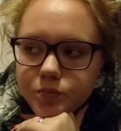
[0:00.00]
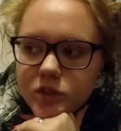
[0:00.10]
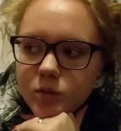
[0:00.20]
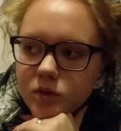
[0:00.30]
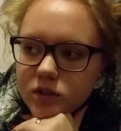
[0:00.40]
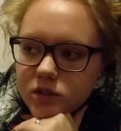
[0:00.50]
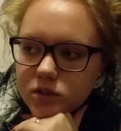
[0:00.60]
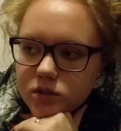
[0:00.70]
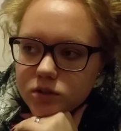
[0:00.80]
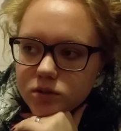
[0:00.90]
I'm not
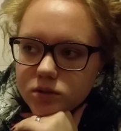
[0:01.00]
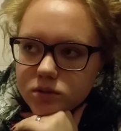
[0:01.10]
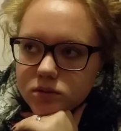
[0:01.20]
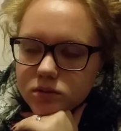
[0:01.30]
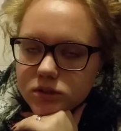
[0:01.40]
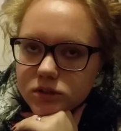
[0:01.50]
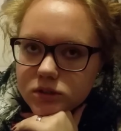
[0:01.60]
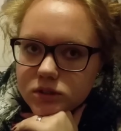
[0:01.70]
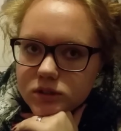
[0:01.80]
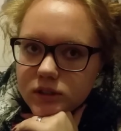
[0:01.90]
going to
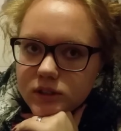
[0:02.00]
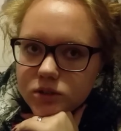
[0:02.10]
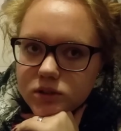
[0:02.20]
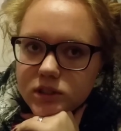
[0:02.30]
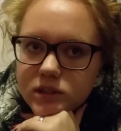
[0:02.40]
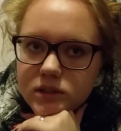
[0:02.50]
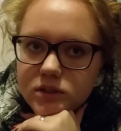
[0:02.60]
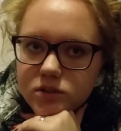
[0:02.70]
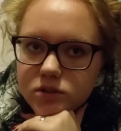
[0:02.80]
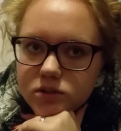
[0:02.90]
into
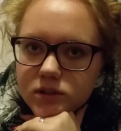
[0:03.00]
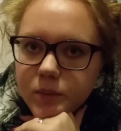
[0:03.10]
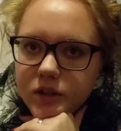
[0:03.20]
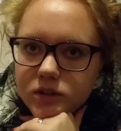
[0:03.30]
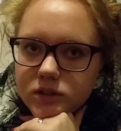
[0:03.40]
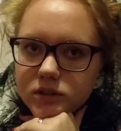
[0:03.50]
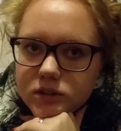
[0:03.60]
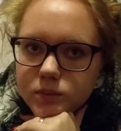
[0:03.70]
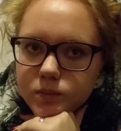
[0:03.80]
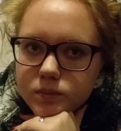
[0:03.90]
details about this
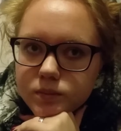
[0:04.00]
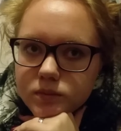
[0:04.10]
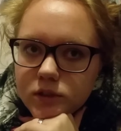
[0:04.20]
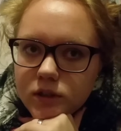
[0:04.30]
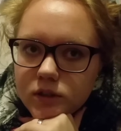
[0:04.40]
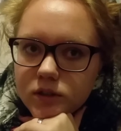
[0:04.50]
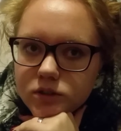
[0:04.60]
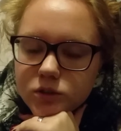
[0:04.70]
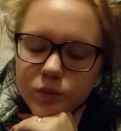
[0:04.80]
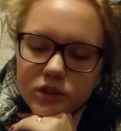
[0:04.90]

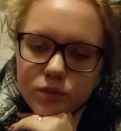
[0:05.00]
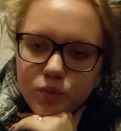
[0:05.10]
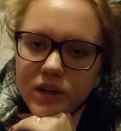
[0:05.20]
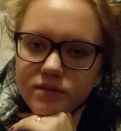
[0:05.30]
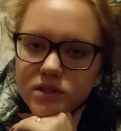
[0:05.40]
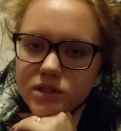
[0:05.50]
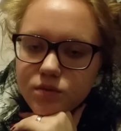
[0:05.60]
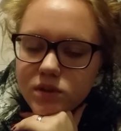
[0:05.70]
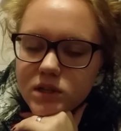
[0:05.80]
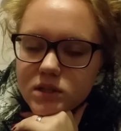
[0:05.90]
just because of privacy
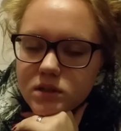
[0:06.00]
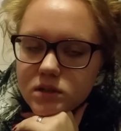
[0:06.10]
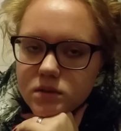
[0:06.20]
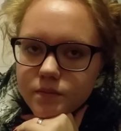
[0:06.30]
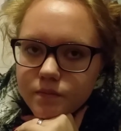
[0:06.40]
reasons.